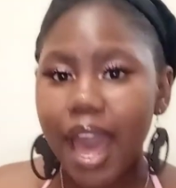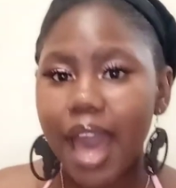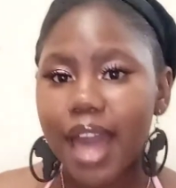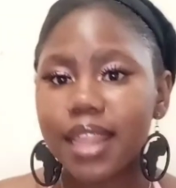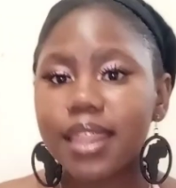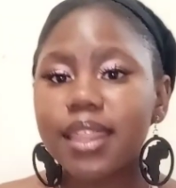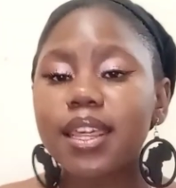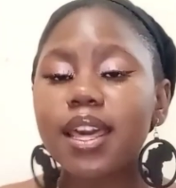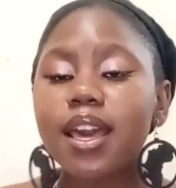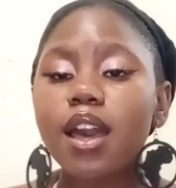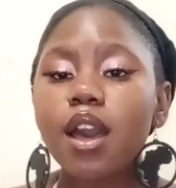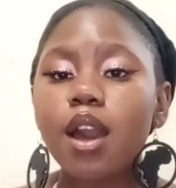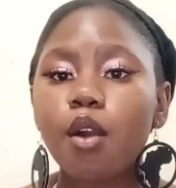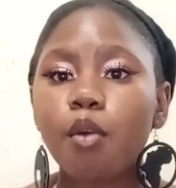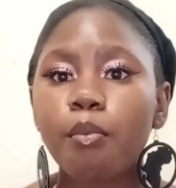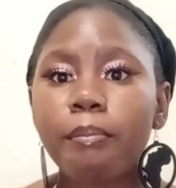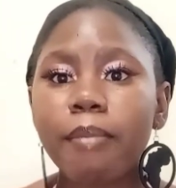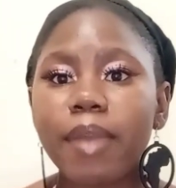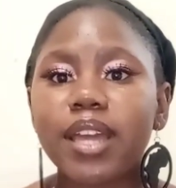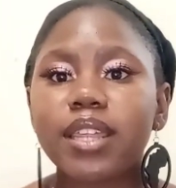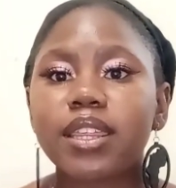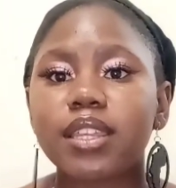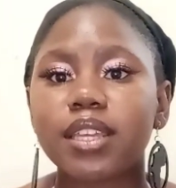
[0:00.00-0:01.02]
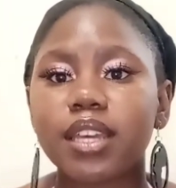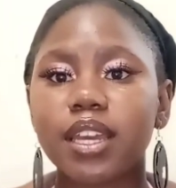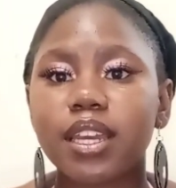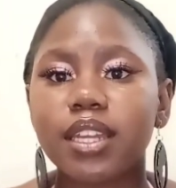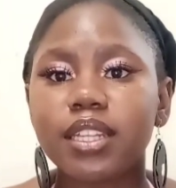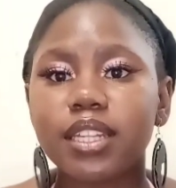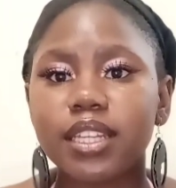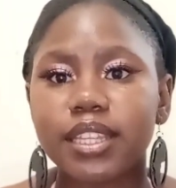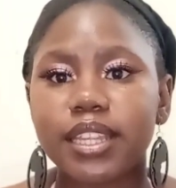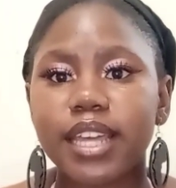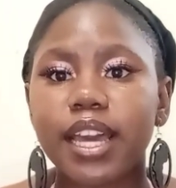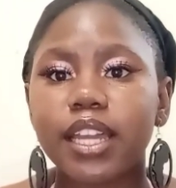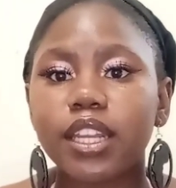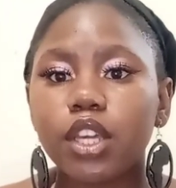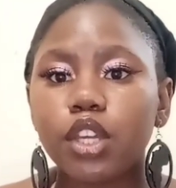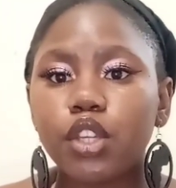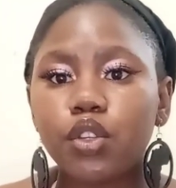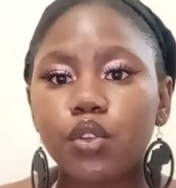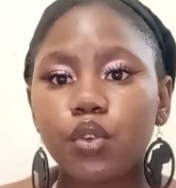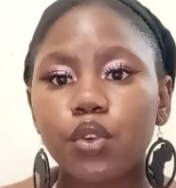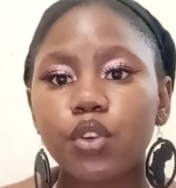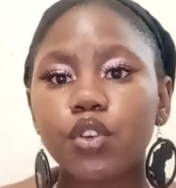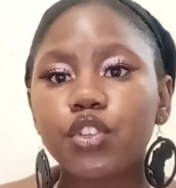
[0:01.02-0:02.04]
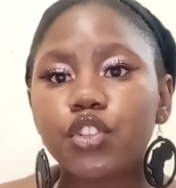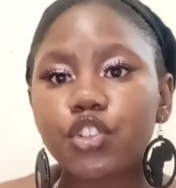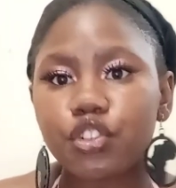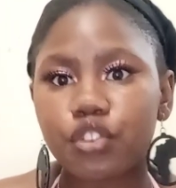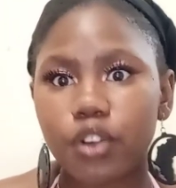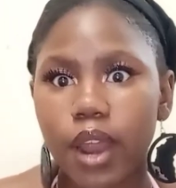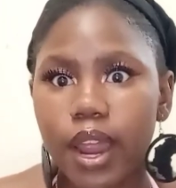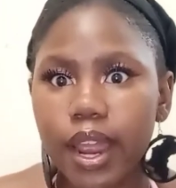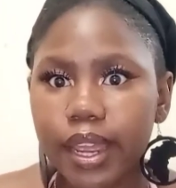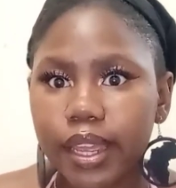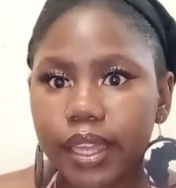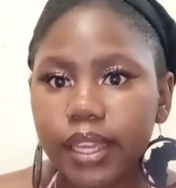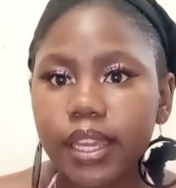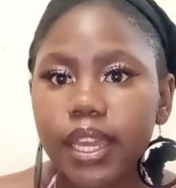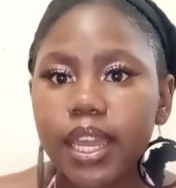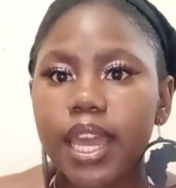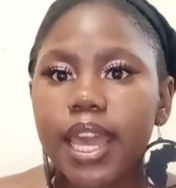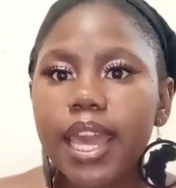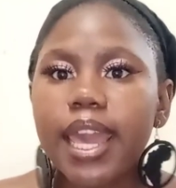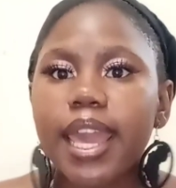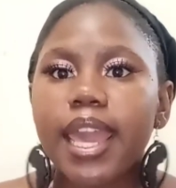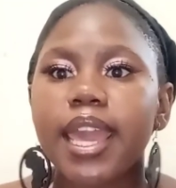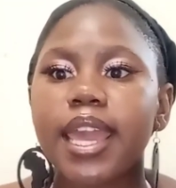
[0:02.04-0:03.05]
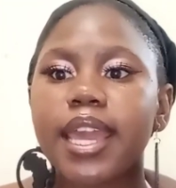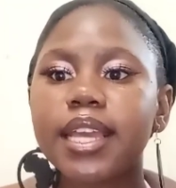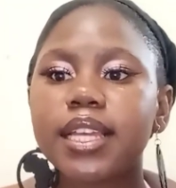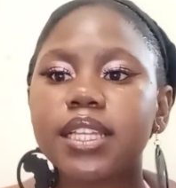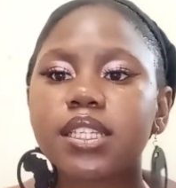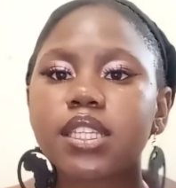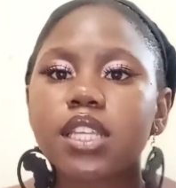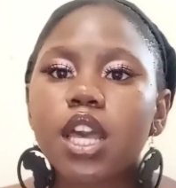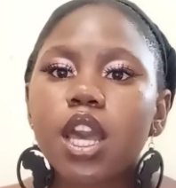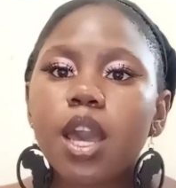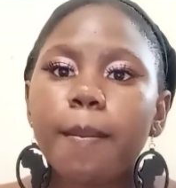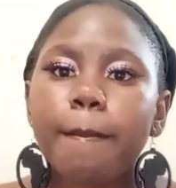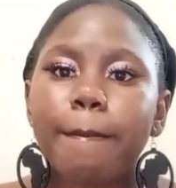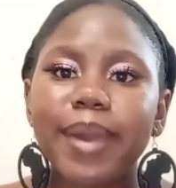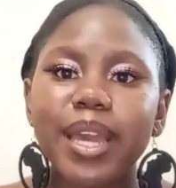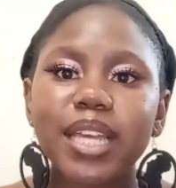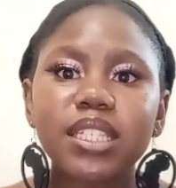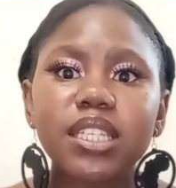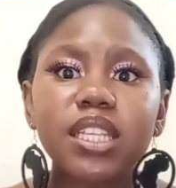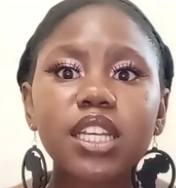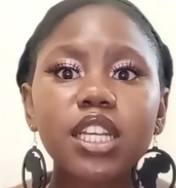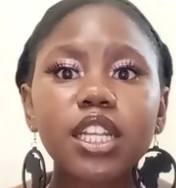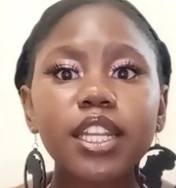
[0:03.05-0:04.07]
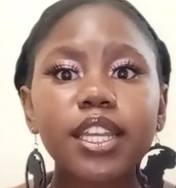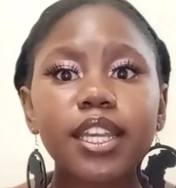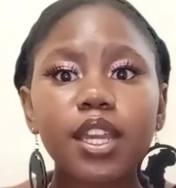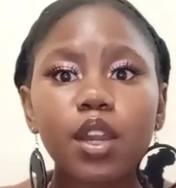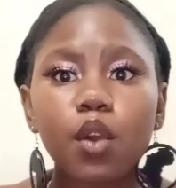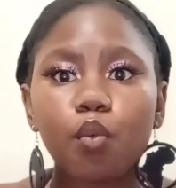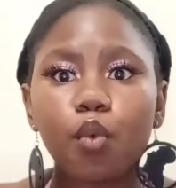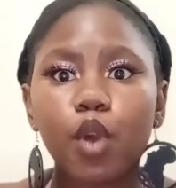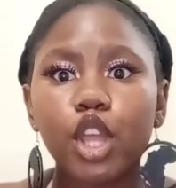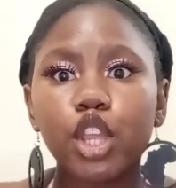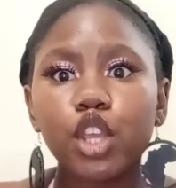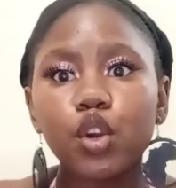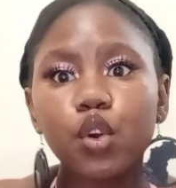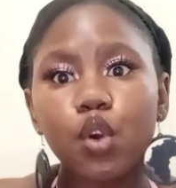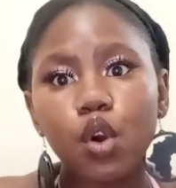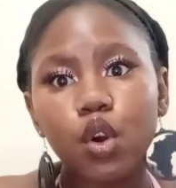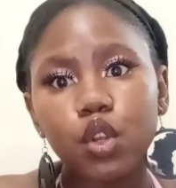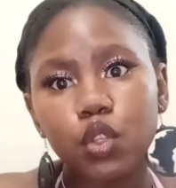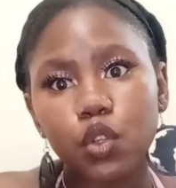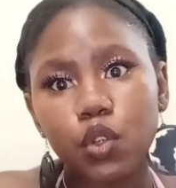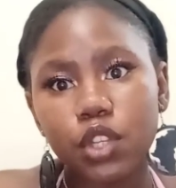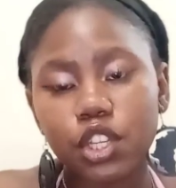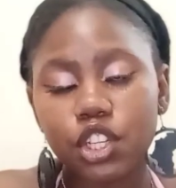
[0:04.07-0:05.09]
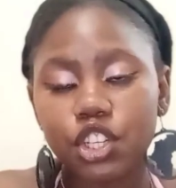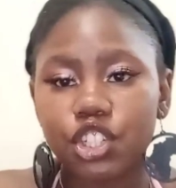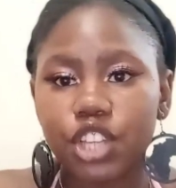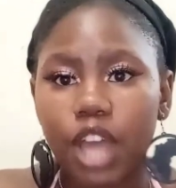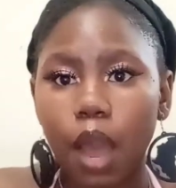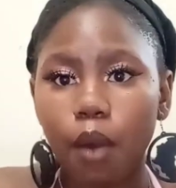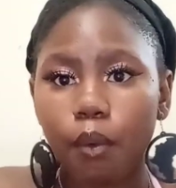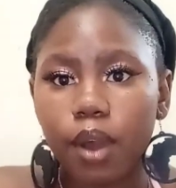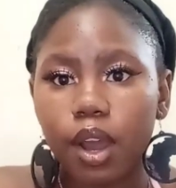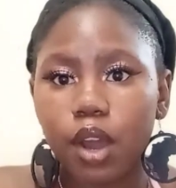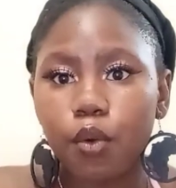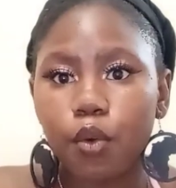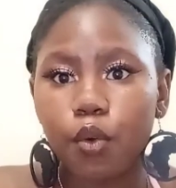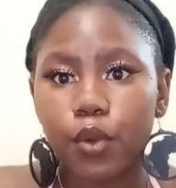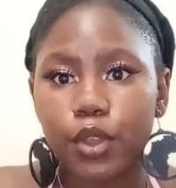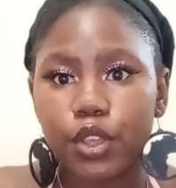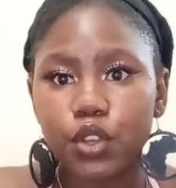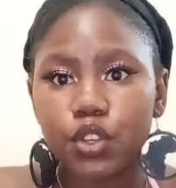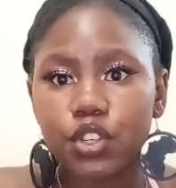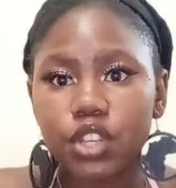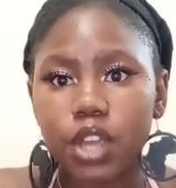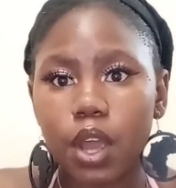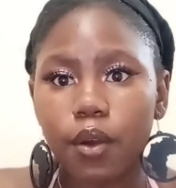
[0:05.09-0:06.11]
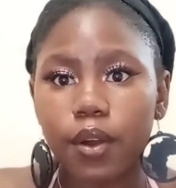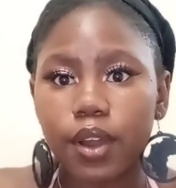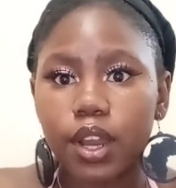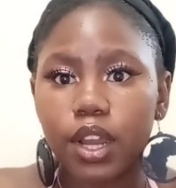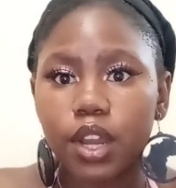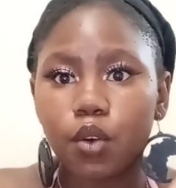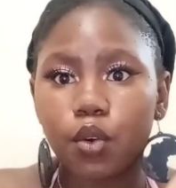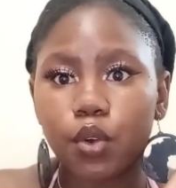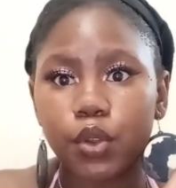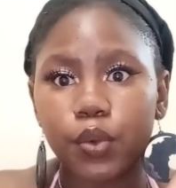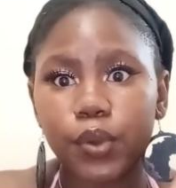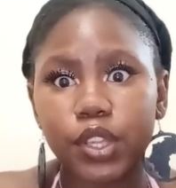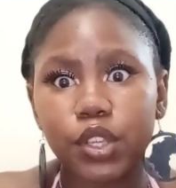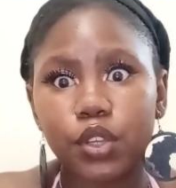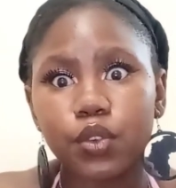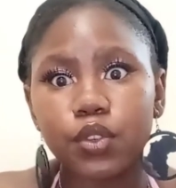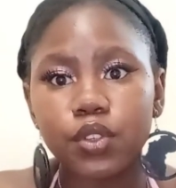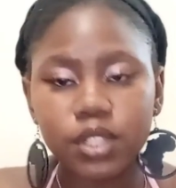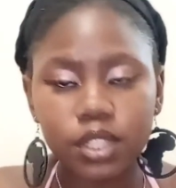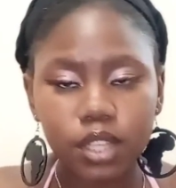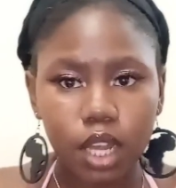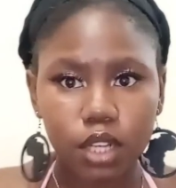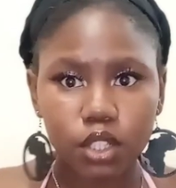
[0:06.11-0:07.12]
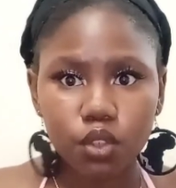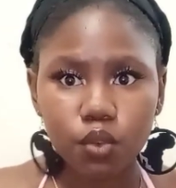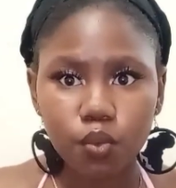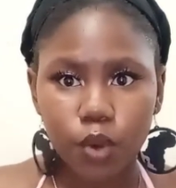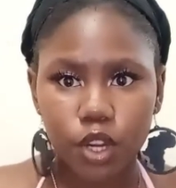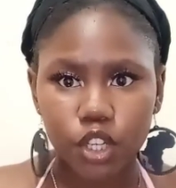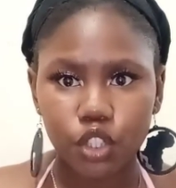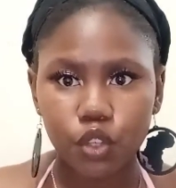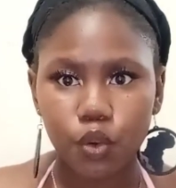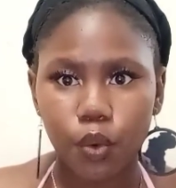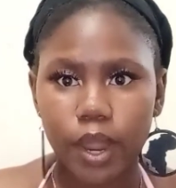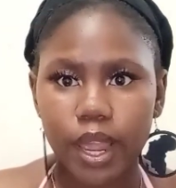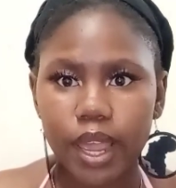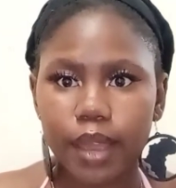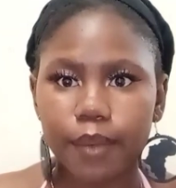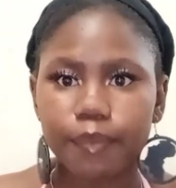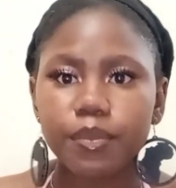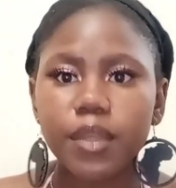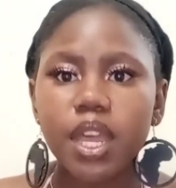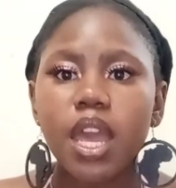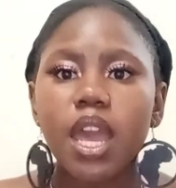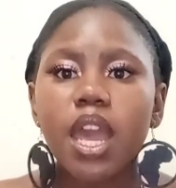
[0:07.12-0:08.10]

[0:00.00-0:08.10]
other method that you could try is basically when you go to the shower, or when you shower, or when you start to wash your hair,